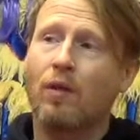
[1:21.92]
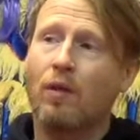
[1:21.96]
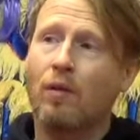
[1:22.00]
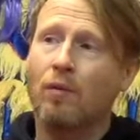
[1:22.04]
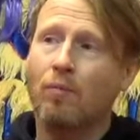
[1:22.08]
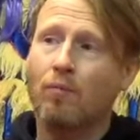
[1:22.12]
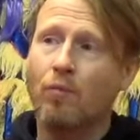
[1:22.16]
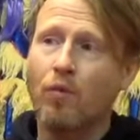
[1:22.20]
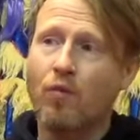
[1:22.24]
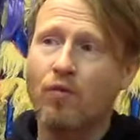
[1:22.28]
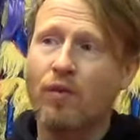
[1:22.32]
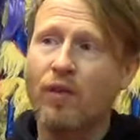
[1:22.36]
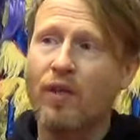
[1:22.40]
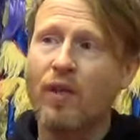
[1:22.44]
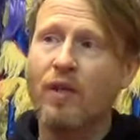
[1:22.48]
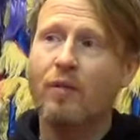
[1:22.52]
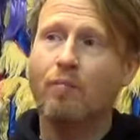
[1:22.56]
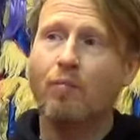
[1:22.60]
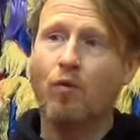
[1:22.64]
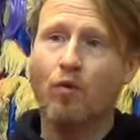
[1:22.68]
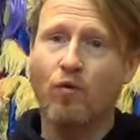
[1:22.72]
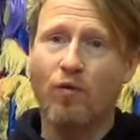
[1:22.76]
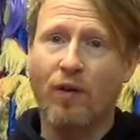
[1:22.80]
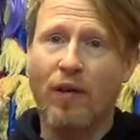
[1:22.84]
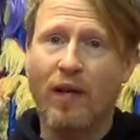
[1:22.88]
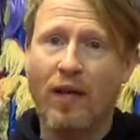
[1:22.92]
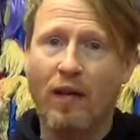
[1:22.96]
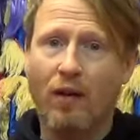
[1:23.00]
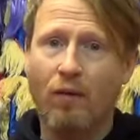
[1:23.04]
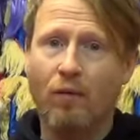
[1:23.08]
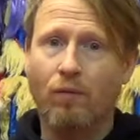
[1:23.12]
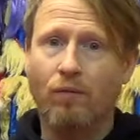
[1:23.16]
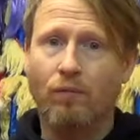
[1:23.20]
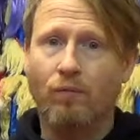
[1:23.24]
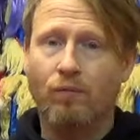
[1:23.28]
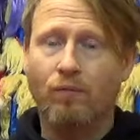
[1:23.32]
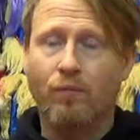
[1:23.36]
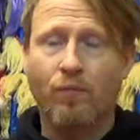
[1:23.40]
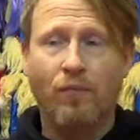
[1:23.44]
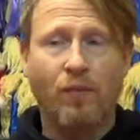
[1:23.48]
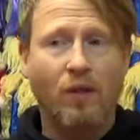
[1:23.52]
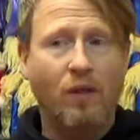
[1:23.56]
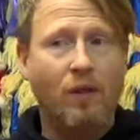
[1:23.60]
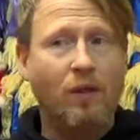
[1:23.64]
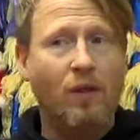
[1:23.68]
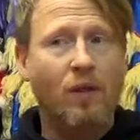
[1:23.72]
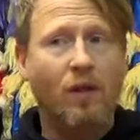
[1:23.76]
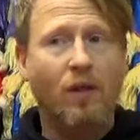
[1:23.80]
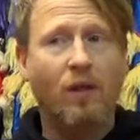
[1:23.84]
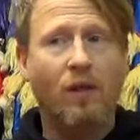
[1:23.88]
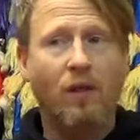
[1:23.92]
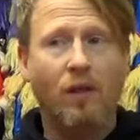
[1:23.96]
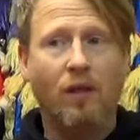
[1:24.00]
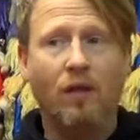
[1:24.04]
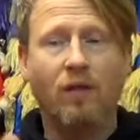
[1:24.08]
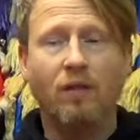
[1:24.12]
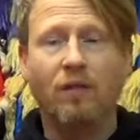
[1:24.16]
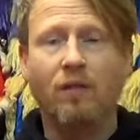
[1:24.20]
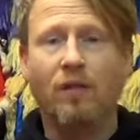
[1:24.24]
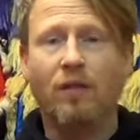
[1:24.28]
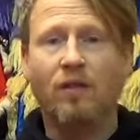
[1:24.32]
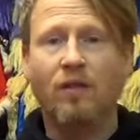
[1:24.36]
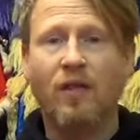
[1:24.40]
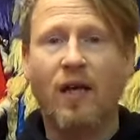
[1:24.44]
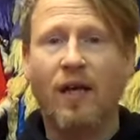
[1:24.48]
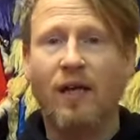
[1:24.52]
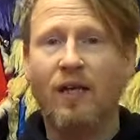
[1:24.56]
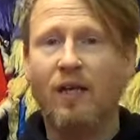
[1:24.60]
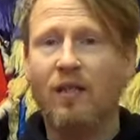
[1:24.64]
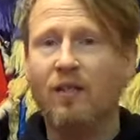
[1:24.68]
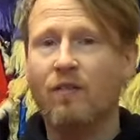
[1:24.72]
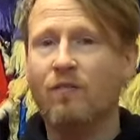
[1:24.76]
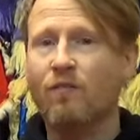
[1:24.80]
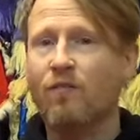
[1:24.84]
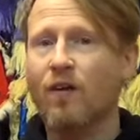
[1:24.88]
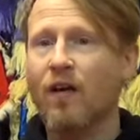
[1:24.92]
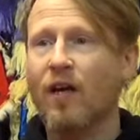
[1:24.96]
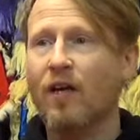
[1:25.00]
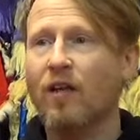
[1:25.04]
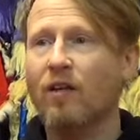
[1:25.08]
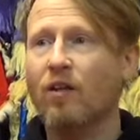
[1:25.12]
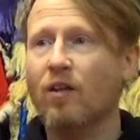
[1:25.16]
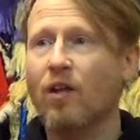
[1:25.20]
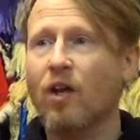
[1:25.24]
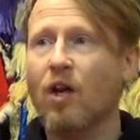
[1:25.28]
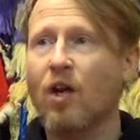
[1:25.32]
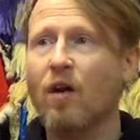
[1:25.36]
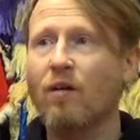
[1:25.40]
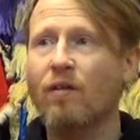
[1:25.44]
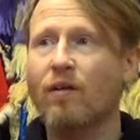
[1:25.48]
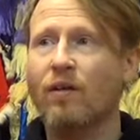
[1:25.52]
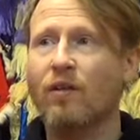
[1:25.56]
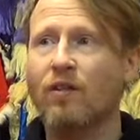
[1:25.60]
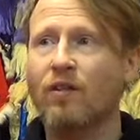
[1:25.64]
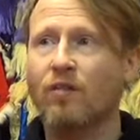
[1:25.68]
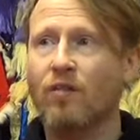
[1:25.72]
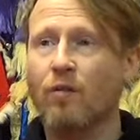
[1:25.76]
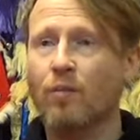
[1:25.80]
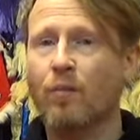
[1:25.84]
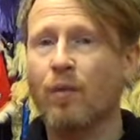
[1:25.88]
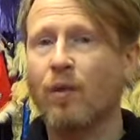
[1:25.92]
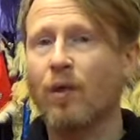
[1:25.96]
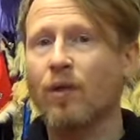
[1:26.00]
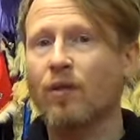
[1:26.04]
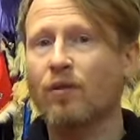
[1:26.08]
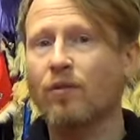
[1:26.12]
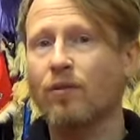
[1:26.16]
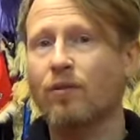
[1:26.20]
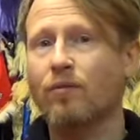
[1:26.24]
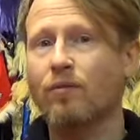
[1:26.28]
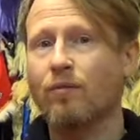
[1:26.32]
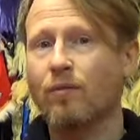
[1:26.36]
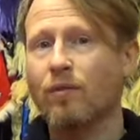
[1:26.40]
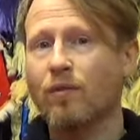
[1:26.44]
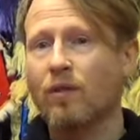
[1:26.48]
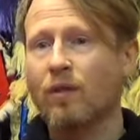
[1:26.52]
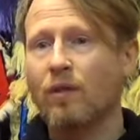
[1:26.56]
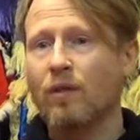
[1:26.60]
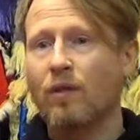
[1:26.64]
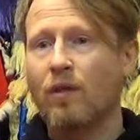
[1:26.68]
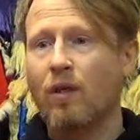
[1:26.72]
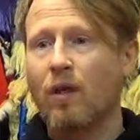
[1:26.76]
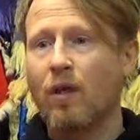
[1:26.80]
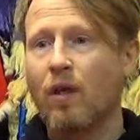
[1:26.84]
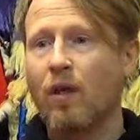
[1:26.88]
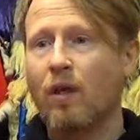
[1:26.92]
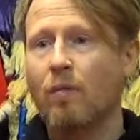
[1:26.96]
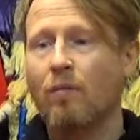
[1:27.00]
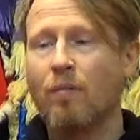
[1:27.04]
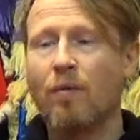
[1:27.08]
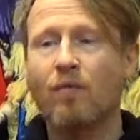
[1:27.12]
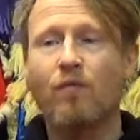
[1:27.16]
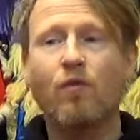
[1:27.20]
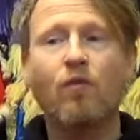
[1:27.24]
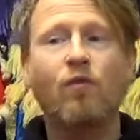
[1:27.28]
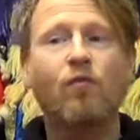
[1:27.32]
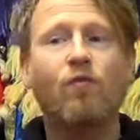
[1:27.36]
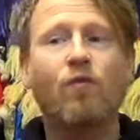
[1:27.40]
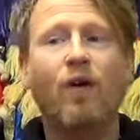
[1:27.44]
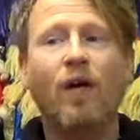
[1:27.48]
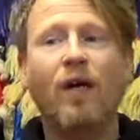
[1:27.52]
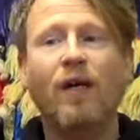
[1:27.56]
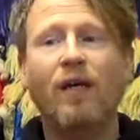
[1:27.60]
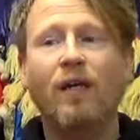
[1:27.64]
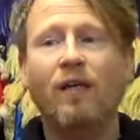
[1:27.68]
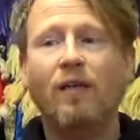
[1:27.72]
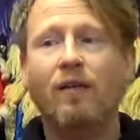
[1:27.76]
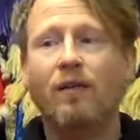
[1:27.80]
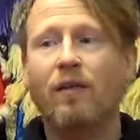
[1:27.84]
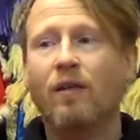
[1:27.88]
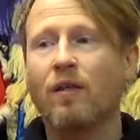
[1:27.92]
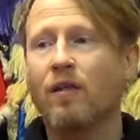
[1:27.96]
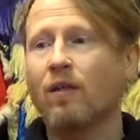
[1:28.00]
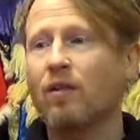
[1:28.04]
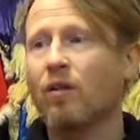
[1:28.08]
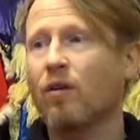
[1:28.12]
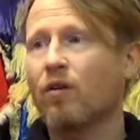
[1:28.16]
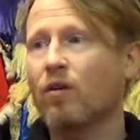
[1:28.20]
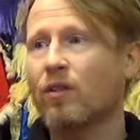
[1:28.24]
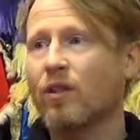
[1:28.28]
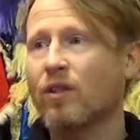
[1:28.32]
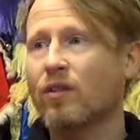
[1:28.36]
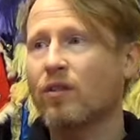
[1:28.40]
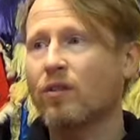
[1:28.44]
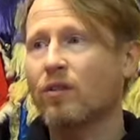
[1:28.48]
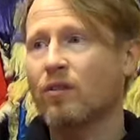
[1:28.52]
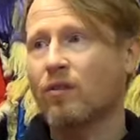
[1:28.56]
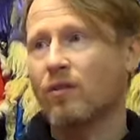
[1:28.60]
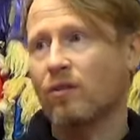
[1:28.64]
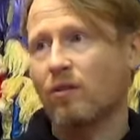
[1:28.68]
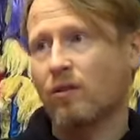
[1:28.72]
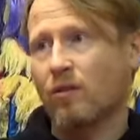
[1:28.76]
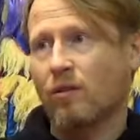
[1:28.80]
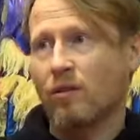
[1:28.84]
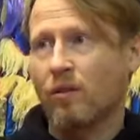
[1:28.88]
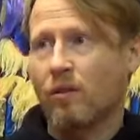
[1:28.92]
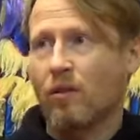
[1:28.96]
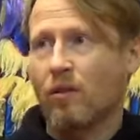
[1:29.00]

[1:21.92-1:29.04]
moving in, moving out, and attacking the vital areas of the person. If you fight in a long distance,